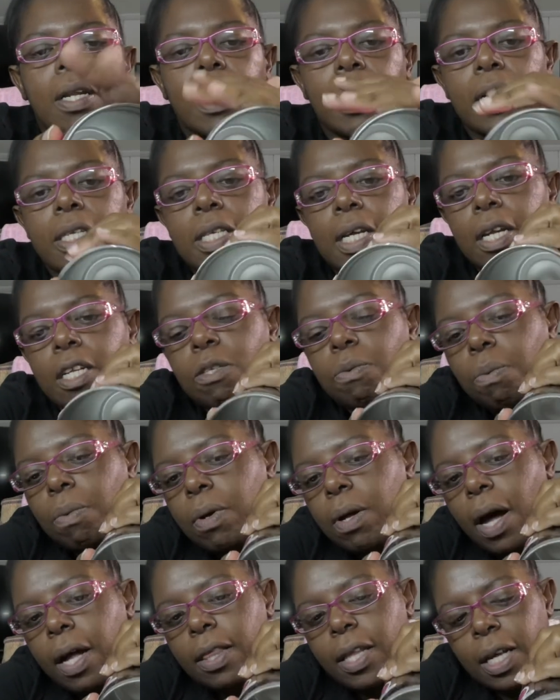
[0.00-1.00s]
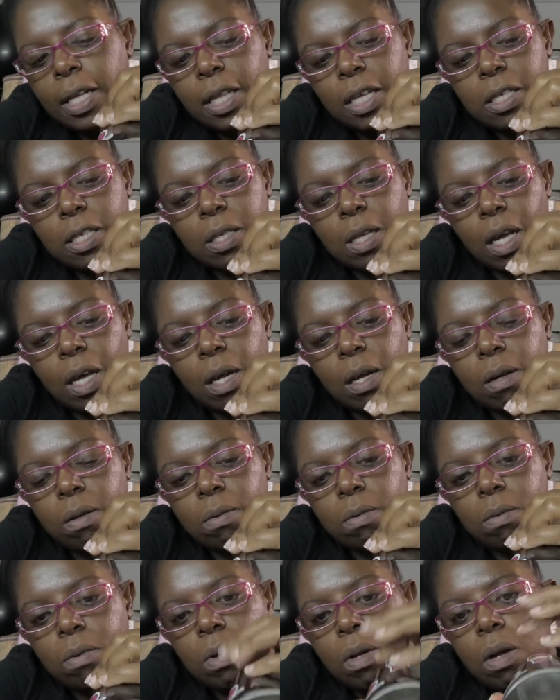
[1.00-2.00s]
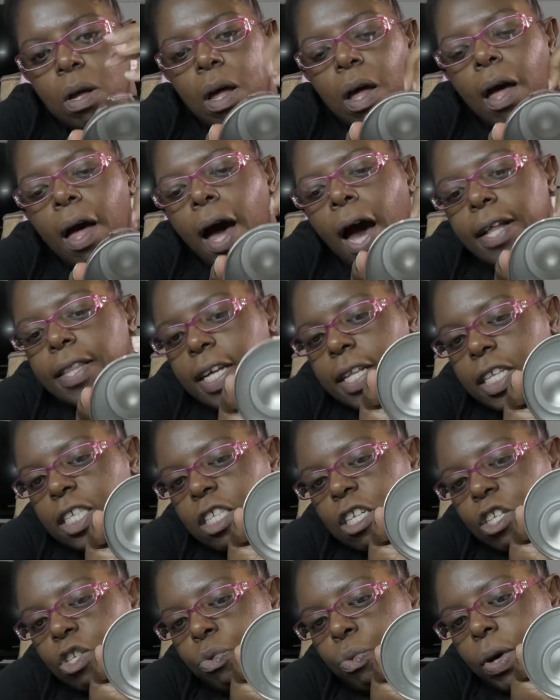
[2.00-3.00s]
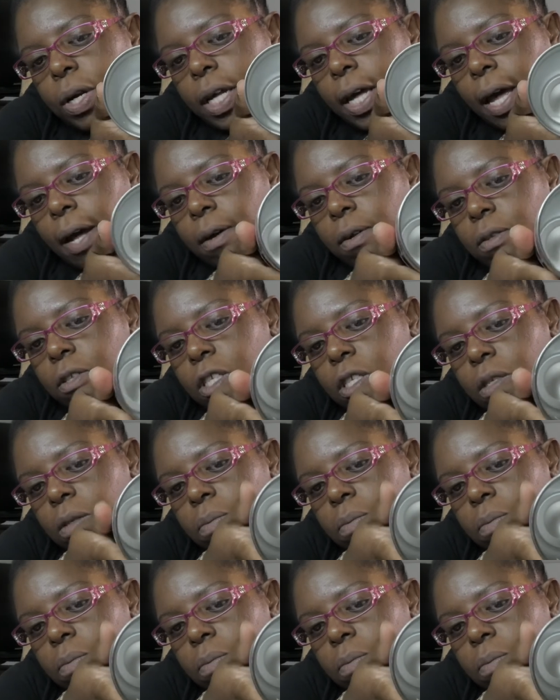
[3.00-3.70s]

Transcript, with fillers: like I said, it's, I think this is a, I think this is a twenty ounce.